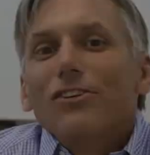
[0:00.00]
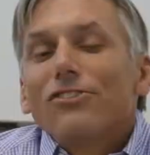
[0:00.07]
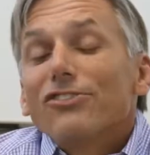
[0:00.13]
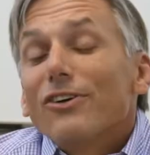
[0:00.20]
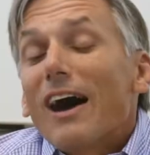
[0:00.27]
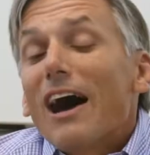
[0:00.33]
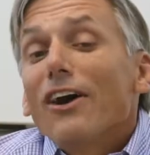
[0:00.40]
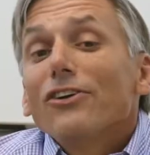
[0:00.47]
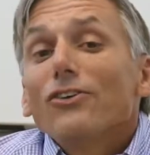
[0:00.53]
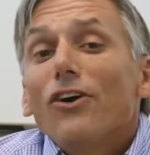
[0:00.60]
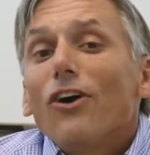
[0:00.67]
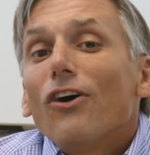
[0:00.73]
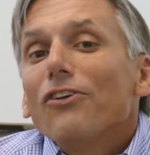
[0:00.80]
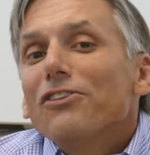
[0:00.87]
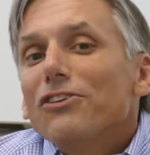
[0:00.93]
So how do
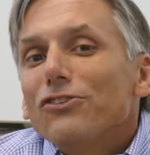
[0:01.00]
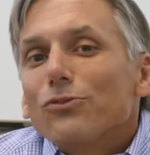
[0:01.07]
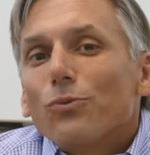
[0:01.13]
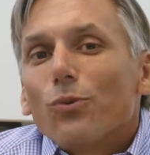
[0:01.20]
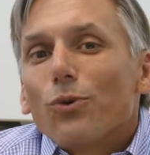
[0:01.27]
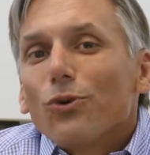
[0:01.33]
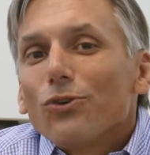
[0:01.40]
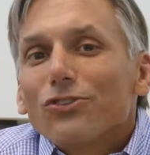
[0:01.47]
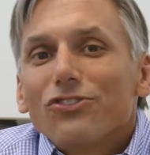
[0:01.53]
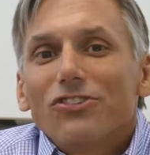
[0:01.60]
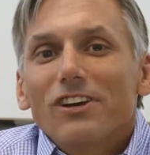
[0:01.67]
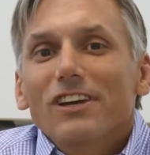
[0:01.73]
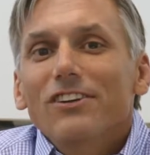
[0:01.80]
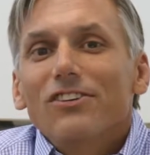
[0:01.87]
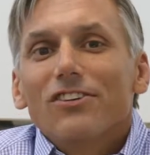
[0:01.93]
all these world
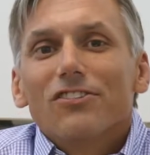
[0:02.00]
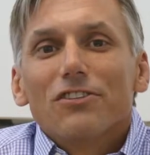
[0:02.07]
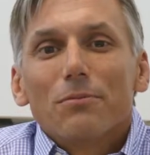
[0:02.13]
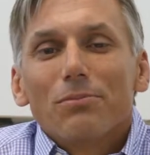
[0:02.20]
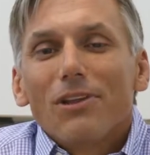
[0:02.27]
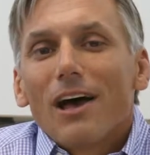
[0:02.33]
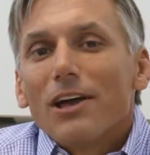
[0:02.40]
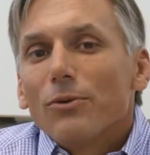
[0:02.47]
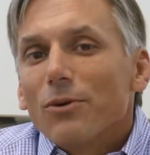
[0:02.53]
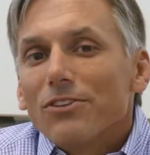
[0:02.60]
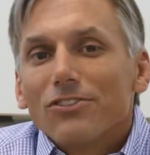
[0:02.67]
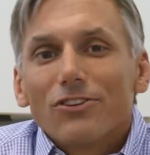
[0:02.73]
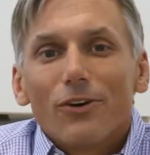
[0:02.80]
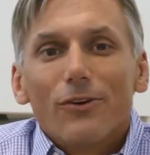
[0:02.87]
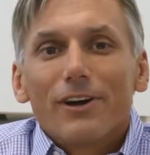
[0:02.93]
changes apply to
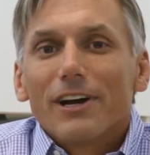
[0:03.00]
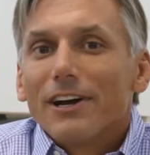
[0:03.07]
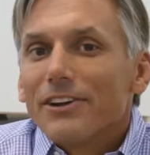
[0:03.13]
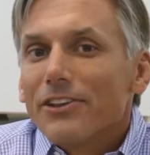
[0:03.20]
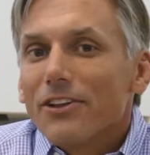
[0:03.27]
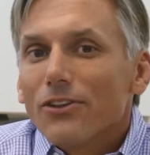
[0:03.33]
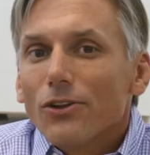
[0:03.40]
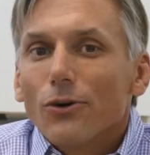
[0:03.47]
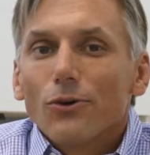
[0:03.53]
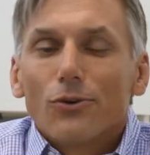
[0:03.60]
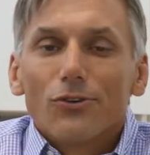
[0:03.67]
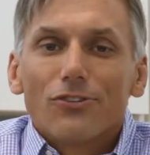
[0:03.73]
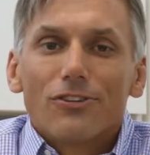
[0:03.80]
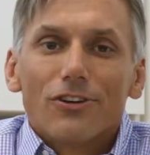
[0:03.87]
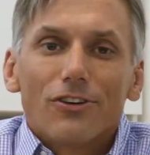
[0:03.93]
what's going on in the
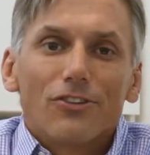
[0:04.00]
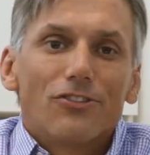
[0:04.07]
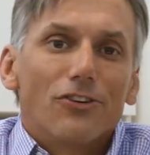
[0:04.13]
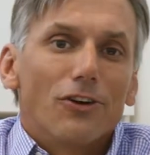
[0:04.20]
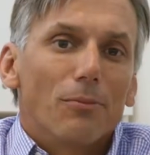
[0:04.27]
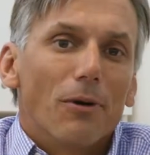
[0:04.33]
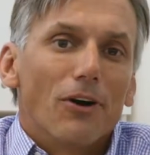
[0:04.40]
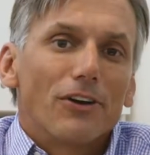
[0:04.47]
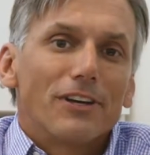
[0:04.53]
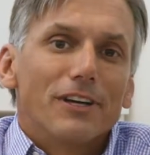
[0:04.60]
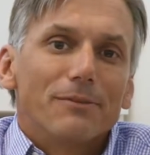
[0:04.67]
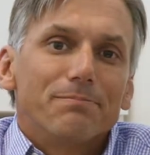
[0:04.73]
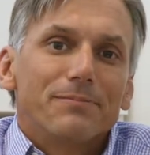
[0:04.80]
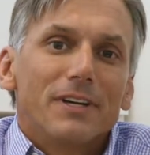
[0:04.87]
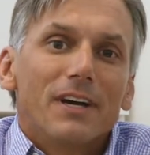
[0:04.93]
local Sarasota
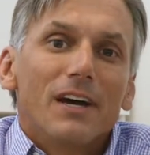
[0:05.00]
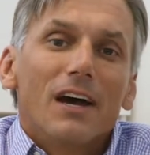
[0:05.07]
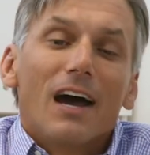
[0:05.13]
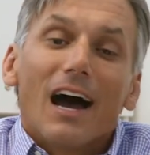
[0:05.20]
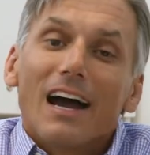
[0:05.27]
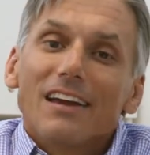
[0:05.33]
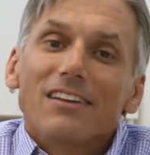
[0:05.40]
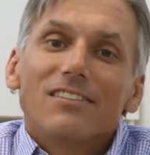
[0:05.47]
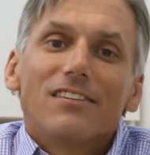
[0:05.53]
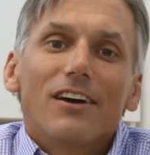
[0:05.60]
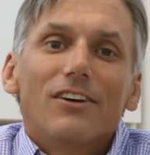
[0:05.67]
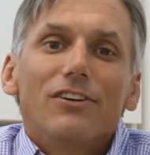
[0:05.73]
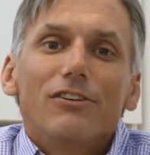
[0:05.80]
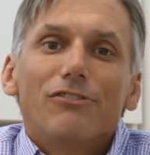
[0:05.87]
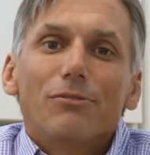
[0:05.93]
market? I can
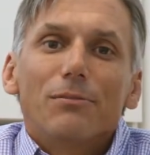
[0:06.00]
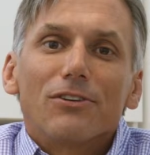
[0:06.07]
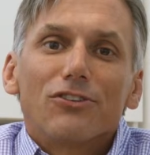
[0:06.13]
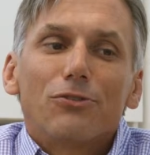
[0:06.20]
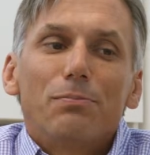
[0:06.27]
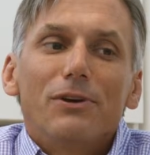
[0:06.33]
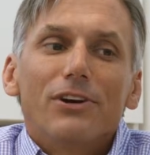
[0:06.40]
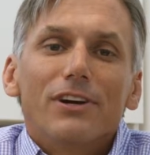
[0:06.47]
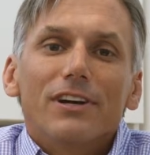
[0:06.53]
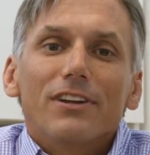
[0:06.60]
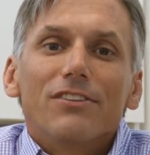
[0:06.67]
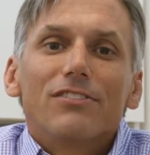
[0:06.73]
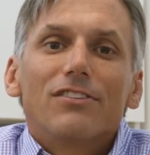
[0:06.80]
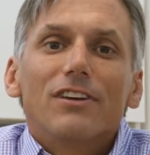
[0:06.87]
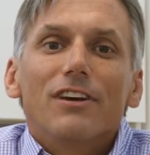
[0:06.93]
tell you from
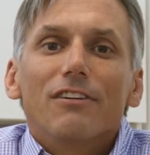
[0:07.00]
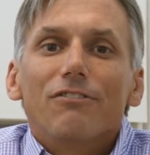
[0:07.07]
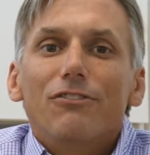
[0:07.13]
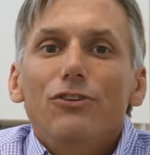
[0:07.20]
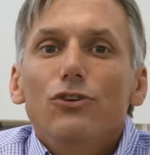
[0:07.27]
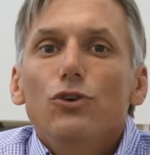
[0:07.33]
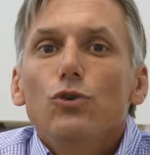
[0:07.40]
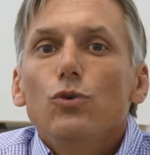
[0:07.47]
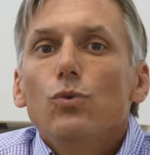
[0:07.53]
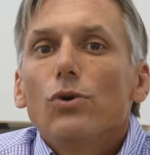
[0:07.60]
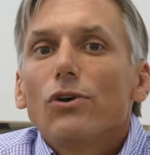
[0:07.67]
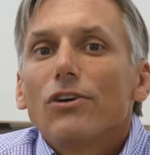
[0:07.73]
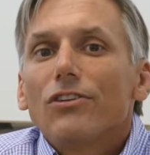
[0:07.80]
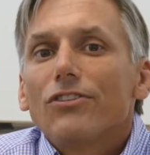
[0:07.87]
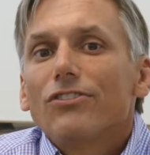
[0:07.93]
experience, if you
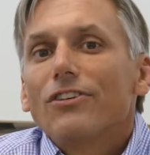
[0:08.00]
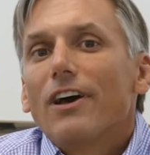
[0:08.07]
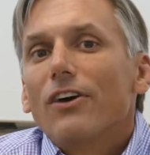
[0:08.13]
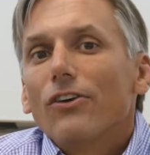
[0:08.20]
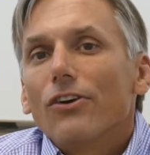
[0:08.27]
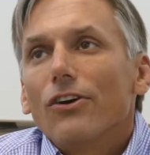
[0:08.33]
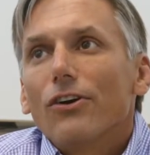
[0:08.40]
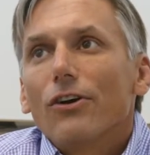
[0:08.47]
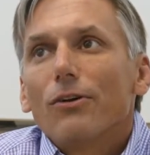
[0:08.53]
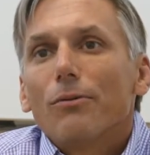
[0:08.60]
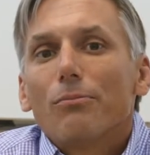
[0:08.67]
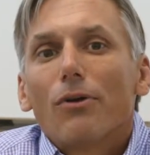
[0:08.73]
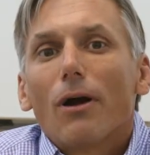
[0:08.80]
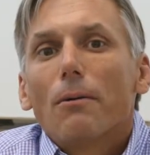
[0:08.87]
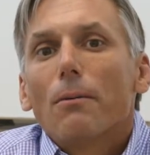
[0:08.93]
were a seller
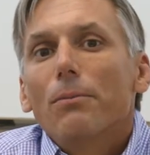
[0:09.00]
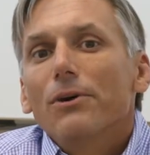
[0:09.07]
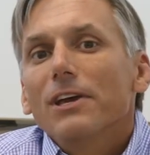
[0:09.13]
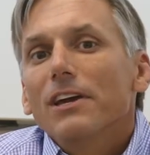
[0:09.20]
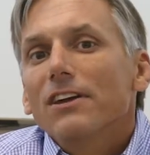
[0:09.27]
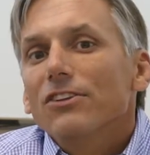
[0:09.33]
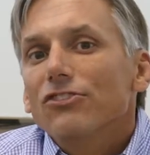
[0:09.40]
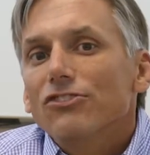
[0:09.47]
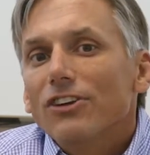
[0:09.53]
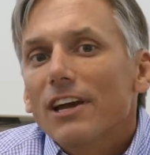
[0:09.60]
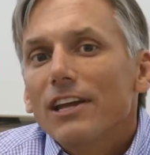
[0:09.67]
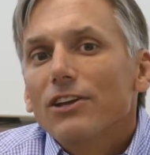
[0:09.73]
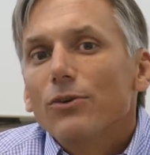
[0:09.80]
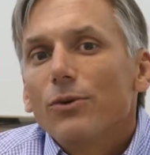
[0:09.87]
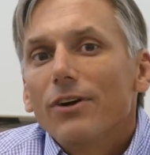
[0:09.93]
probably in
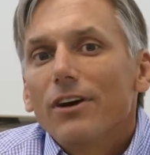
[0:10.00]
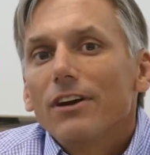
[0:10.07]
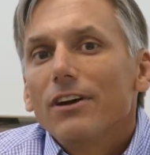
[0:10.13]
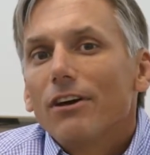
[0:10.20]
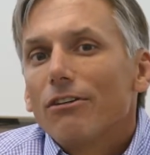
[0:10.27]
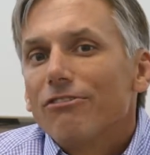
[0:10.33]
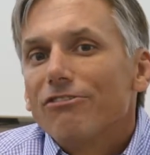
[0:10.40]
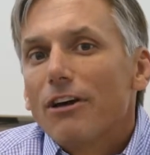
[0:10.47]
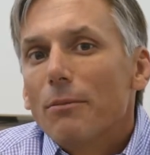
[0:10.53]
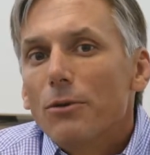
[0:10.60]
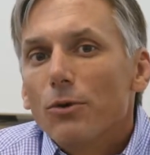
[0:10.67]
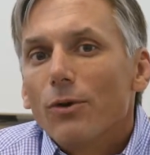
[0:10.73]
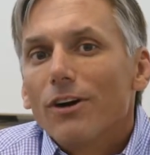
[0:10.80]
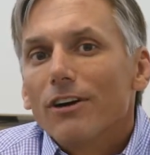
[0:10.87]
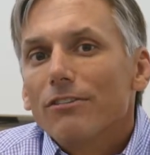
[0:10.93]
January or
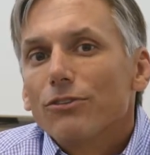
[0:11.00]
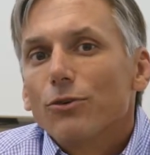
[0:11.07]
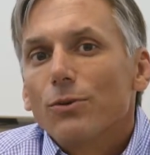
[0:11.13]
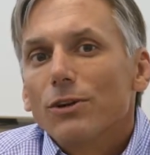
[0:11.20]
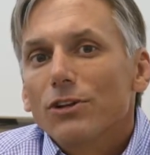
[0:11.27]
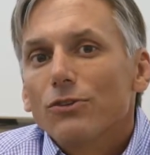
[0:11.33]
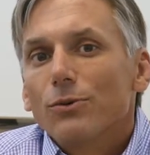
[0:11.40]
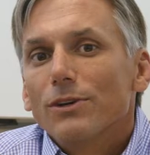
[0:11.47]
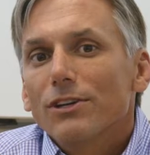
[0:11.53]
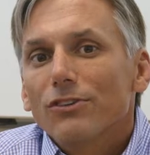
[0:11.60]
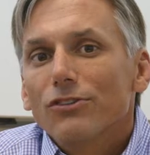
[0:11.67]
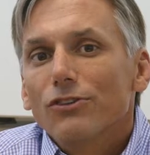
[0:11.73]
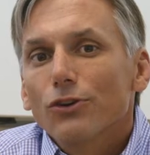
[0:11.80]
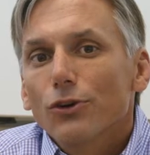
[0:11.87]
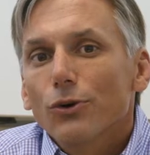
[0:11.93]
February of
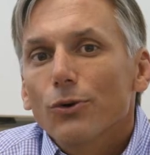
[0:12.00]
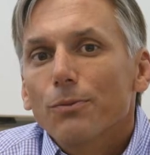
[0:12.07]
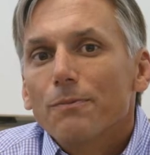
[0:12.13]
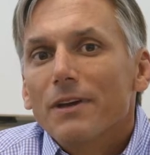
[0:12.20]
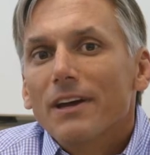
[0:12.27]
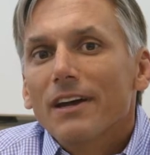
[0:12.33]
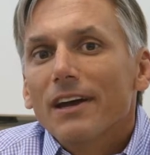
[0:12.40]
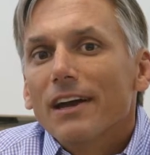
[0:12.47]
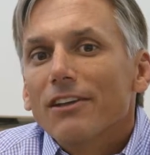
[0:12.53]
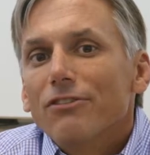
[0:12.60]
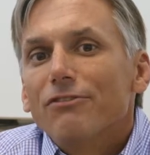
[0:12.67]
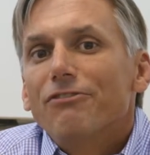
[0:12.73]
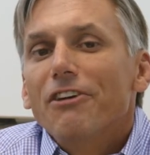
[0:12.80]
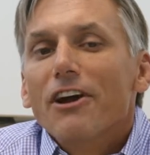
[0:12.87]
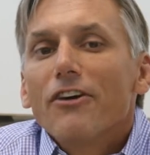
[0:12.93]
2022, it's
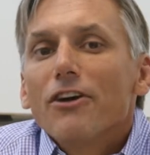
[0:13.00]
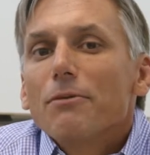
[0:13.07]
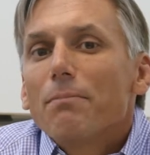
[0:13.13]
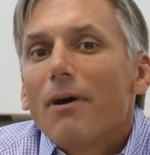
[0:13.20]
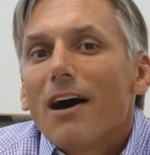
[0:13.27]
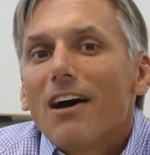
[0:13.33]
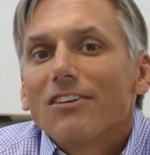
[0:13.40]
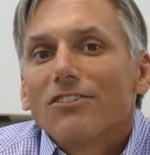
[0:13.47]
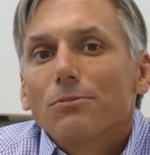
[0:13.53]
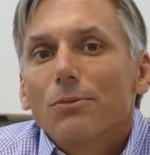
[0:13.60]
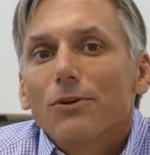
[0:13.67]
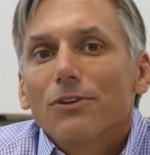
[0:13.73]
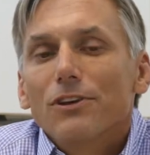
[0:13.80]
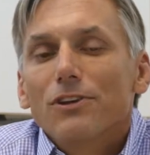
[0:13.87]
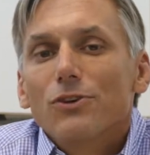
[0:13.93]
very
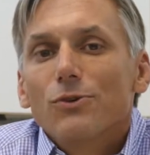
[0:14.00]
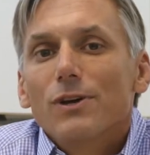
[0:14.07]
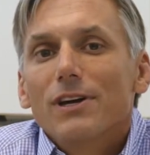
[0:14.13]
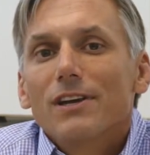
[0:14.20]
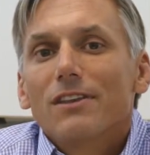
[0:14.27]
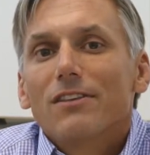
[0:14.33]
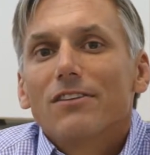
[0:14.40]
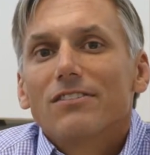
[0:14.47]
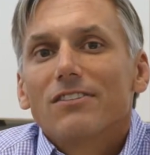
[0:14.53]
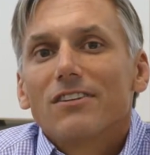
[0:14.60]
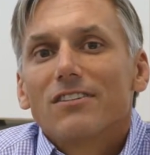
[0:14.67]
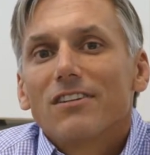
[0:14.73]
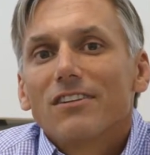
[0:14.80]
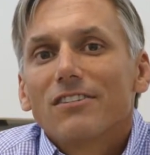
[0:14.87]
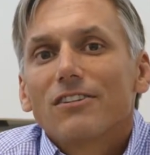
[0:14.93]
possible that you hit the
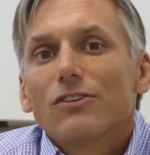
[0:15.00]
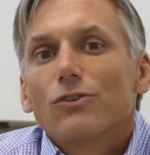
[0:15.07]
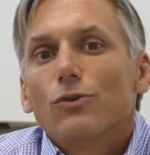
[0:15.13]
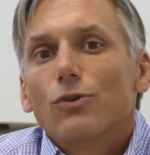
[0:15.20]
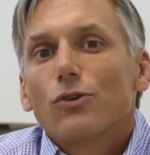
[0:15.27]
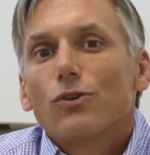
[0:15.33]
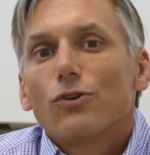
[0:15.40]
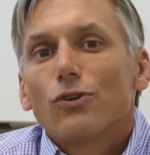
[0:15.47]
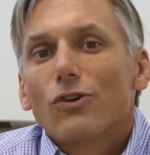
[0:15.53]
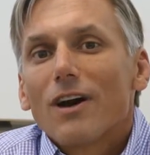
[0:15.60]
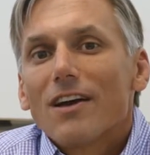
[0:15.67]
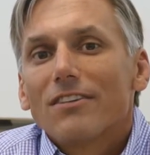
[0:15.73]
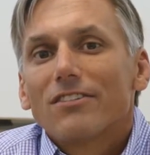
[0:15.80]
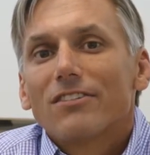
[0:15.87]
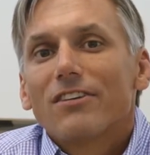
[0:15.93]
statistical
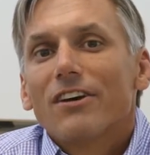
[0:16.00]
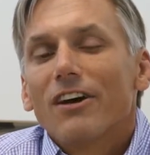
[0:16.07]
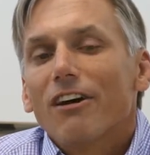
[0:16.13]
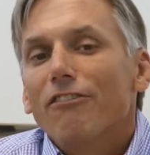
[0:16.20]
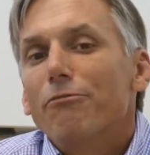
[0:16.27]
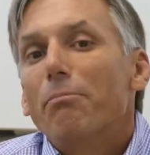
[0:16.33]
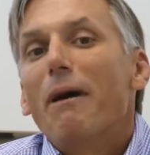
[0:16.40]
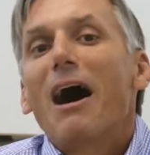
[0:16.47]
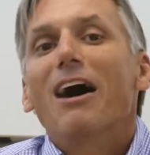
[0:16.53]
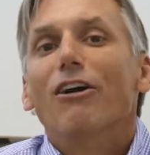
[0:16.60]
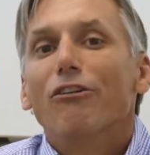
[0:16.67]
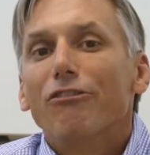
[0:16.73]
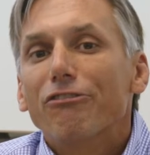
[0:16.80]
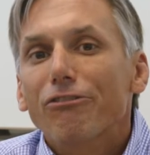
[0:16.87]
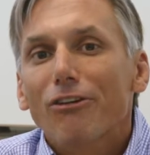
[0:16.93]
crest of
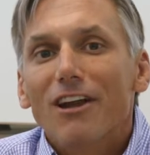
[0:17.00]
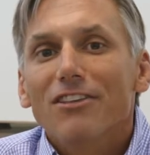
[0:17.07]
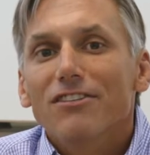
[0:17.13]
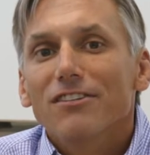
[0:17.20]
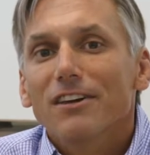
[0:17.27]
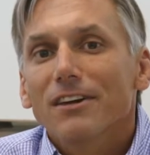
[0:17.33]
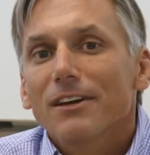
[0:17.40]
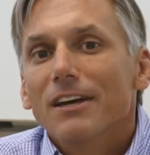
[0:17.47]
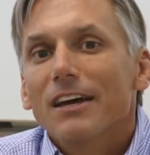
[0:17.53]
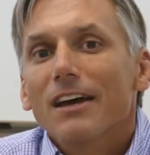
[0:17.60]
buyer frenzy.